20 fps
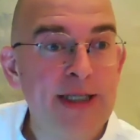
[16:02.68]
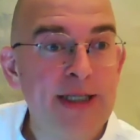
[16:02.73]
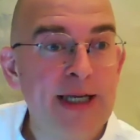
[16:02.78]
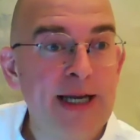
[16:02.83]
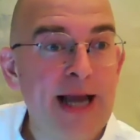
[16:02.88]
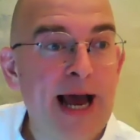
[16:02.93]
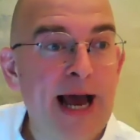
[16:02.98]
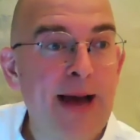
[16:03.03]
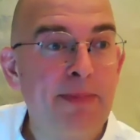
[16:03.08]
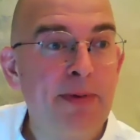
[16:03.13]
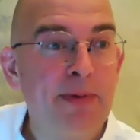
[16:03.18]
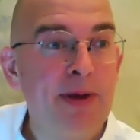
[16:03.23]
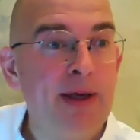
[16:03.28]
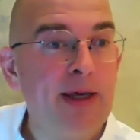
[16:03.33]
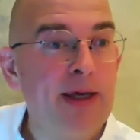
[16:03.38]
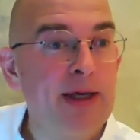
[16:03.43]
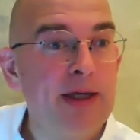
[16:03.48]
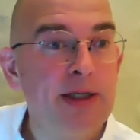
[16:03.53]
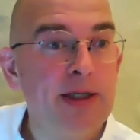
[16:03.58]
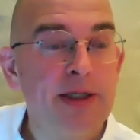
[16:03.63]

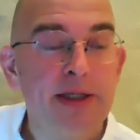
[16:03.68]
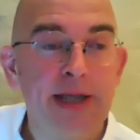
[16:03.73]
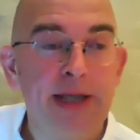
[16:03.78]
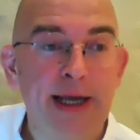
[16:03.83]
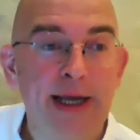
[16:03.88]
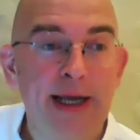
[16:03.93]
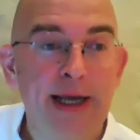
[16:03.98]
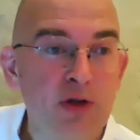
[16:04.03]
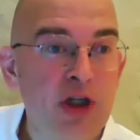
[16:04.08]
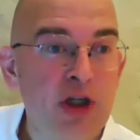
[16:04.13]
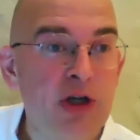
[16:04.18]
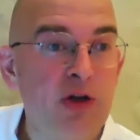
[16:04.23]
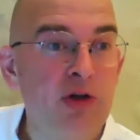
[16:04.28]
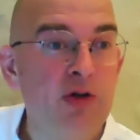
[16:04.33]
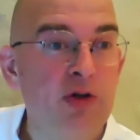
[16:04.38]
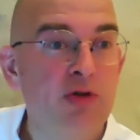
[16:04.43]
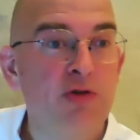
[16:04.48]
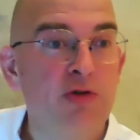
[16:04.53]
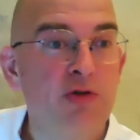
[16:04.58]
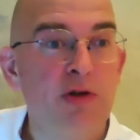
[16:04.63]
nappies, ill
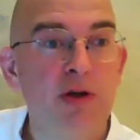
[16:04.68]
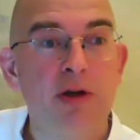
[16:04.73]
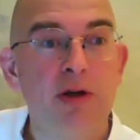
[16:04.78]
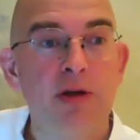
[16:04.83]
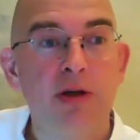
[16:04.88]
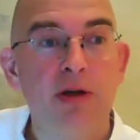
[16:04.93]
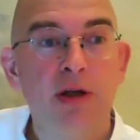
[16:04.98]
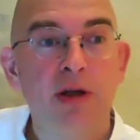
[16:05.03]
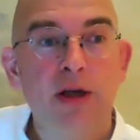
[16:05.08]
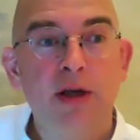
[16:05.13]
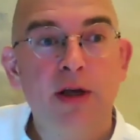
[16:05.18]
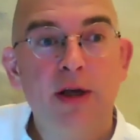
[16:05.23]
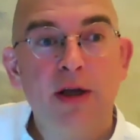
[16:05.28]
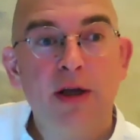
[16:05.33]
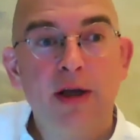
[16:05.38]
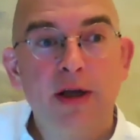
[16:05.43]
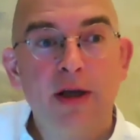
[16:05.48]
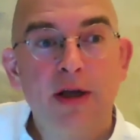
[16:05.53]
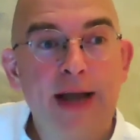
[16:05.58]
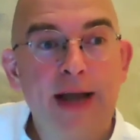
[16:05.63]
children,
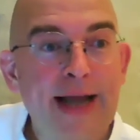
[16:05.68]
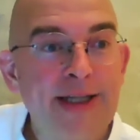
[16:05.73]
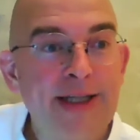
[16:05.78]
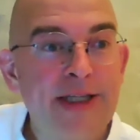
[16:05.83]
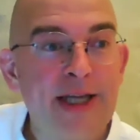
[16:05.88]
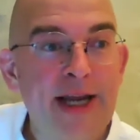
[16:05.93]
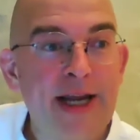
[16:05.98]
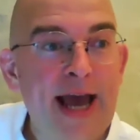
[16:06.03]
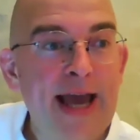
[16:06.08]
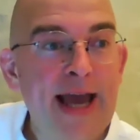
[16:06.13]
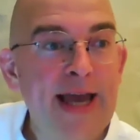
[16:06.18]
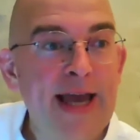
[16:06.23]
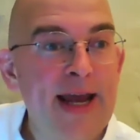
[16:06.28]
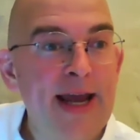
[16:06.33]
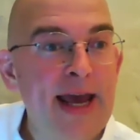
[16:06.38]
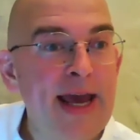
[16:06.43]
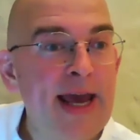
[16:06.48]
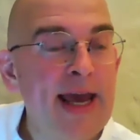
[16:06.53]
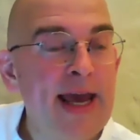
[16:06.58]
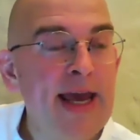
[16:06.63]
nights in
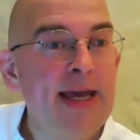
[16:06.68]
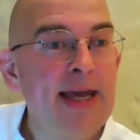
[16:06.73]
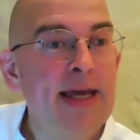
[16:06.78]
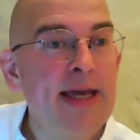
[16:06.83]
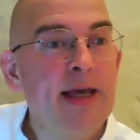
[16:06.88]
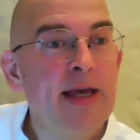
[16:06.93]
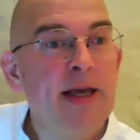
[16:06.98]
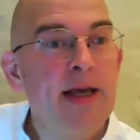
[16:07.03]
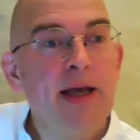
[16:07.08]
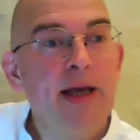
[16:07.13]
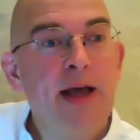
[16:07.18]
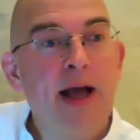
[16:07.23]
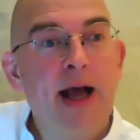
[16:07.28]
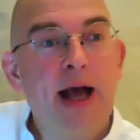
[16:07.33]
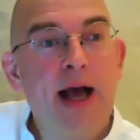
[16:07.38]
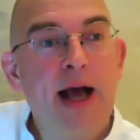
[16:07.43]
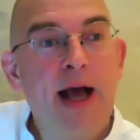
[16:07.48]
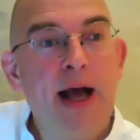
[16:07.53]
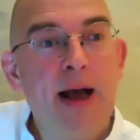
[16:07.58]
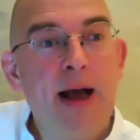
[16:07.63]
A&E,
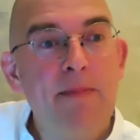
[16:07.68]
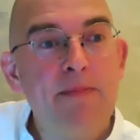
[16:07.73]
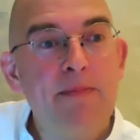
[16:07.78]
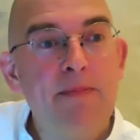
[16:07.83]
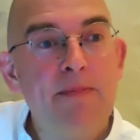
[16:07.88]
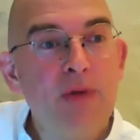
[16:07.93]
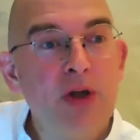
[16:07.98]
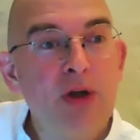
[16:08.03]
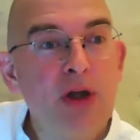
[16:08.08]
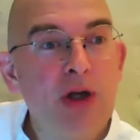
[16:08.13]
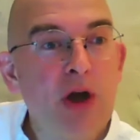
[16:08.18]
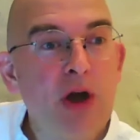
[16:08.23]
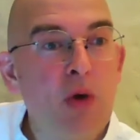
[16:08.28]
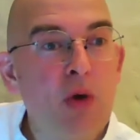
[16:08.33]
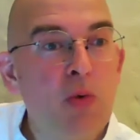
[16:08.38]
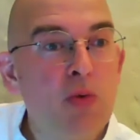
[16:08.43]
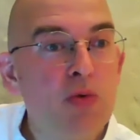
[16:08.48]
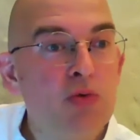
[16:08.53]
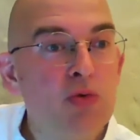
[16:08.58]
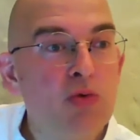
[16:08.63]
you
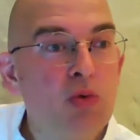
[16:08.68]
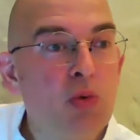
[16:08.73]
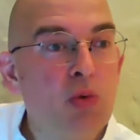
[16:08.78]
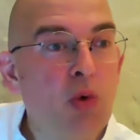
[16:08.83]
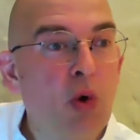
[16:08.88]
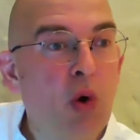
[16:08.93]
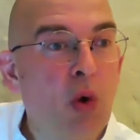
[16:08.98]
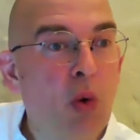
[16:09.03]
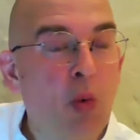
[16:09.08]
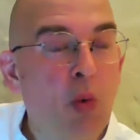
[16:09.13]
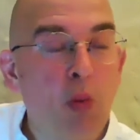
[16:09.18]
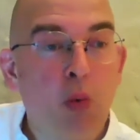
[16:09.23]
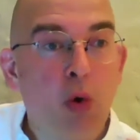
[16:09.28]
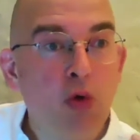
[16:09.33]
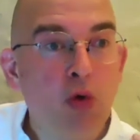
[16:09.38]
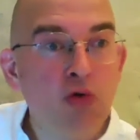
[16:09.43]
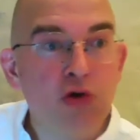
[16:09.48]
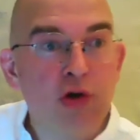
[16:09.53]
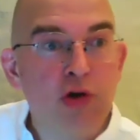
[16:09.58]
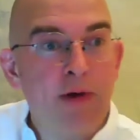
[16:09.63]
know,
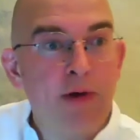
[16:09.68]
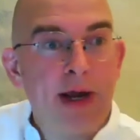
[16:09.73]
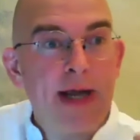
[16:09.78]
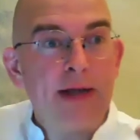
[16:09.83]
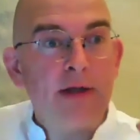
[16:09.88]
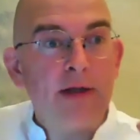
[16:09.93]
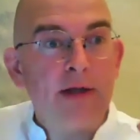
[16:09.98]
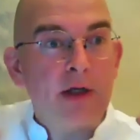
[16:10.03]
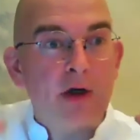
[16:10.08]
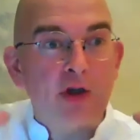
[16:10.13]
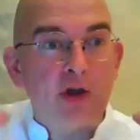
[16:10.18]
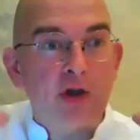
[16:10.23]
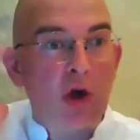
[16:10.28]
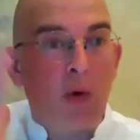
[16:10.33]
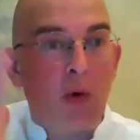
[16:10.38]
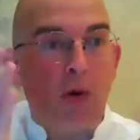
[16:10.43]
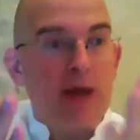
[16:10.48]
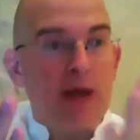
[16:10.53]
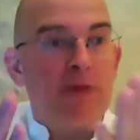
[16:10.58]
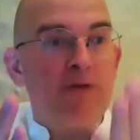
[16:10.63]
wondering because no
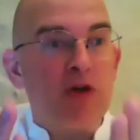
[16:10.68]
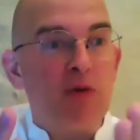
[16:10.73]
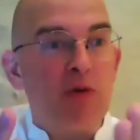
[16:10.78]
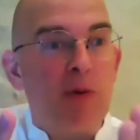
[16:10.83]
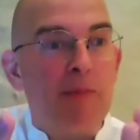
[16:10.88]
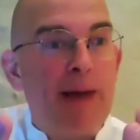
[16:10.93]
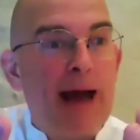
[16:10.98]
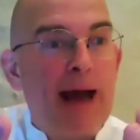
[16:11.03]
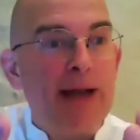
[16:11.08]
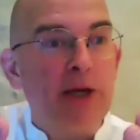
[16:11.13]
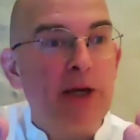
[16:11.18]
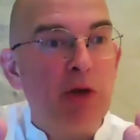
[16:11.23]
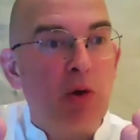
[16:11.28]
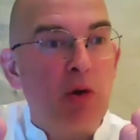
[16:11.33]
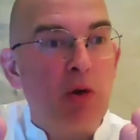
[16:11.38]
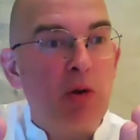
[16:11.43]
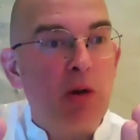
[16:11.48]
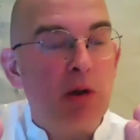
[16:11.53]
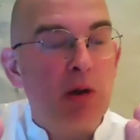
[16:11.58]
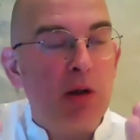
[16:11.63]
one gives you a
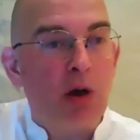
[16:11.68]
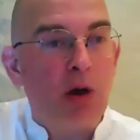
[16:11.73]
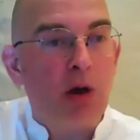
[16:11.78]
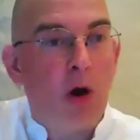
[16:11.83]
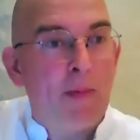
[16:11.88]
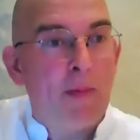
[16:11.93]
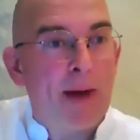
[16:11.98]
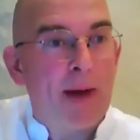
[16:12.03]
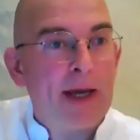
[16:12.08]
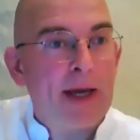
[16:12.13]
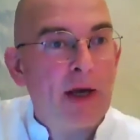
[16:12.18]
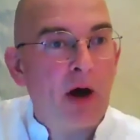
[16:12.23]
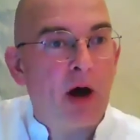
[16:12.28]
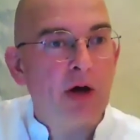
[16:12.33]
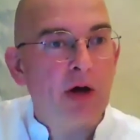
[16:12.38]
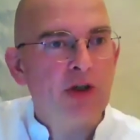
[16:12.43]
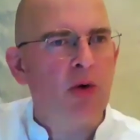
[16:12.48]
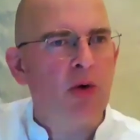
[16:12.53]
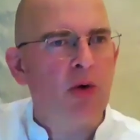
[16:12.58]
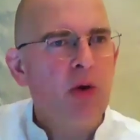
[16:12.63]
manual. Oh my
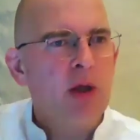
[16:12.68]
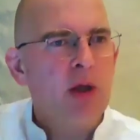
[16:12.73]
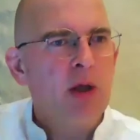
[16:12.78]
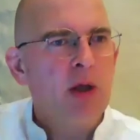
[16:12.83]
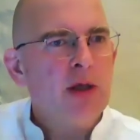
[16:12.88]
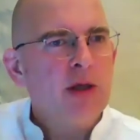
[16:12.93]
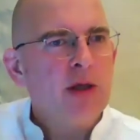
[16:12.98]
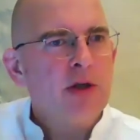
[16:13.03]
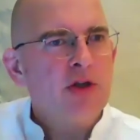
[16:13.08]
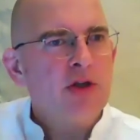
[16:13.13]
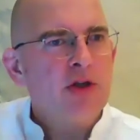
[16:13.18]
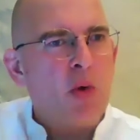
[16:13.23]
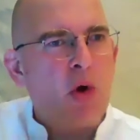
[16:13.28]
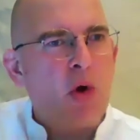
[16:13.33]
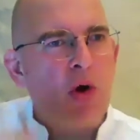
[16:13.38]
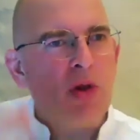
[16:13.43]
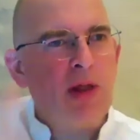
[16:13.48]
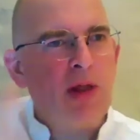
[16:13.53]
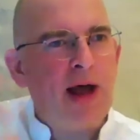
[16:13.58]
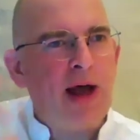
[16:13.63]
God. So
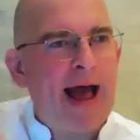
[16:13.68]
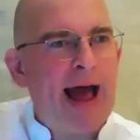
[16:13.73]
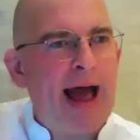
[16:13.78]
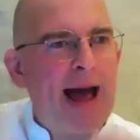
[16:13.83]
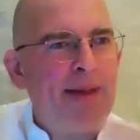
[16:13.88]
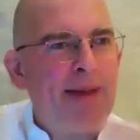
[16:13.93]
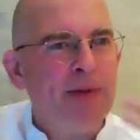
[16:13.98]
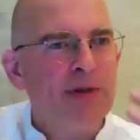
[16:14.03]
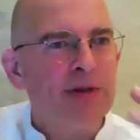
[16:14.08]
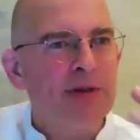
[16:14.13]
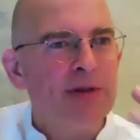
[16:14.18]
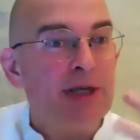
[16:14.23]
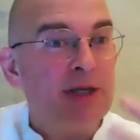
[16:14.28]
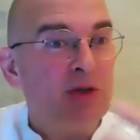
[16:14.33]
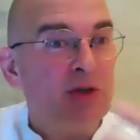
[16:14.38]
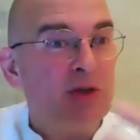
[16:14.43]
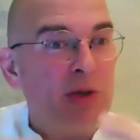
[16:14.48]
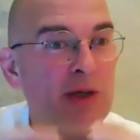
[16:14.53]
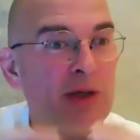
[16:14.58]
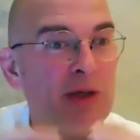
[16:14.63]
all that happens
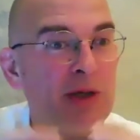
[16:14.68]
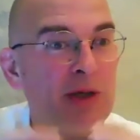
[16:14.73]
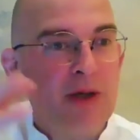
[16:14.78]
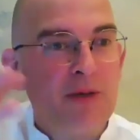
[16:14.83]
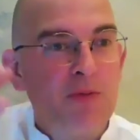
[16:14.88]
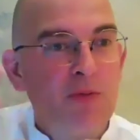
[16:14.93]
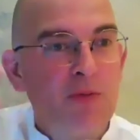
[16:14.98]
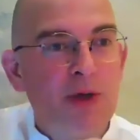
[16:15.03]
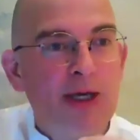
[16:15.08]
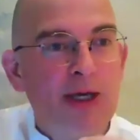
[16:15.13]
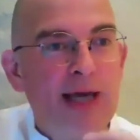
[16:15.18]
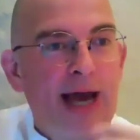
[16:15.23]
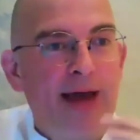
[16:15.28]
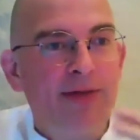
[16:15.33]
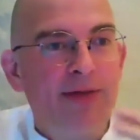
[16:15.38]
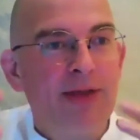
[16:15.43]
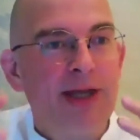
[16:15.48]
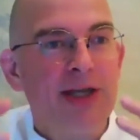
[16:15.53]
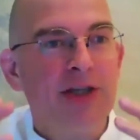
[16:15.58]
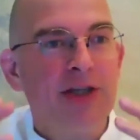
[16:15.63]
is we
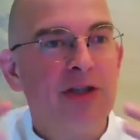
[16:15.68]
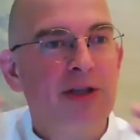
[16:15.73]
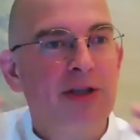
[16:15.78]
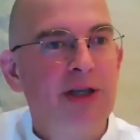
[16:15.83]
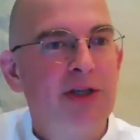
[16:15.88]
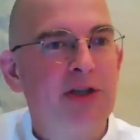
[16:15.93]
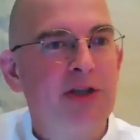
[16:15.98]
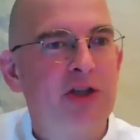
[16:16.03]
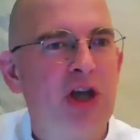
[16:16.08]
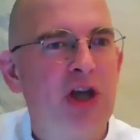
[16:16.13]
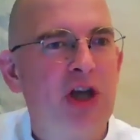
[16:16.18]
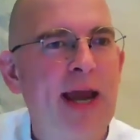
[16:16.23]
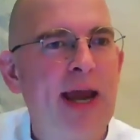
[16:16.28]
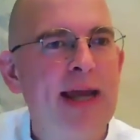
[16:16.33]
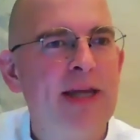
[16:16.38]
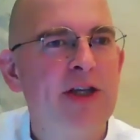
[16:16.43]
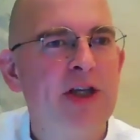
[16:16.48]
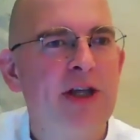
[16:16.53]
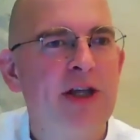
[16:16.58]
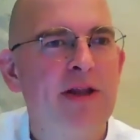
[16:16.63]
get this
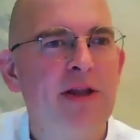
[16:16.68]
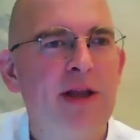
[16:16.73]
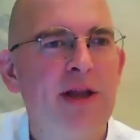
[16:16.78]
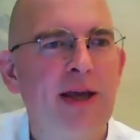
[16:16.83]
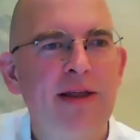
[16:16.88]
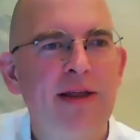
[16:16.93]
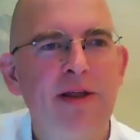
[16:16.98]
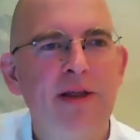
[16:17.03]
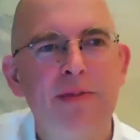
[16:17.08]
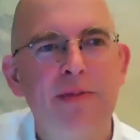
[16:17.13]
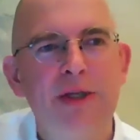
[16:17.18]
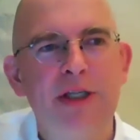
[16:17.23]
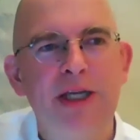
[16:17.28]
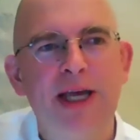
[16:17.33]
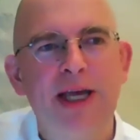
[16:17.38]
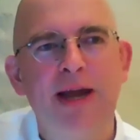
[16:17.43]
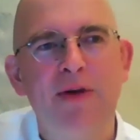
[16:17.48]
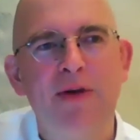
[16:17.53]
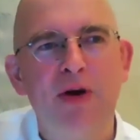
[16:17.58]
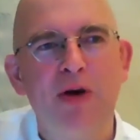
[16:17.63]
change in the
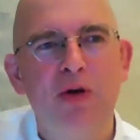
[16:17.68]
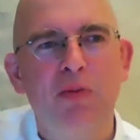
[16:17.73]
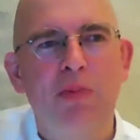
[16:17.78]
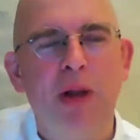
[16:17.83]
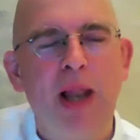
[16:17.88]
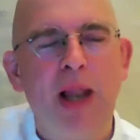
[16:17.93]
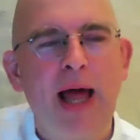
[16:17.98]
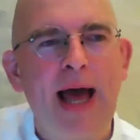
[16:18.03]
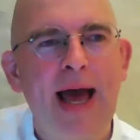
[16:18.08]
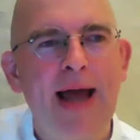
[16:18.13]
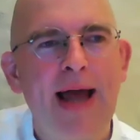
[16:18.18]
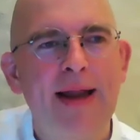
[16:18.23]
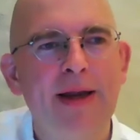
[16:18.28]
material plan,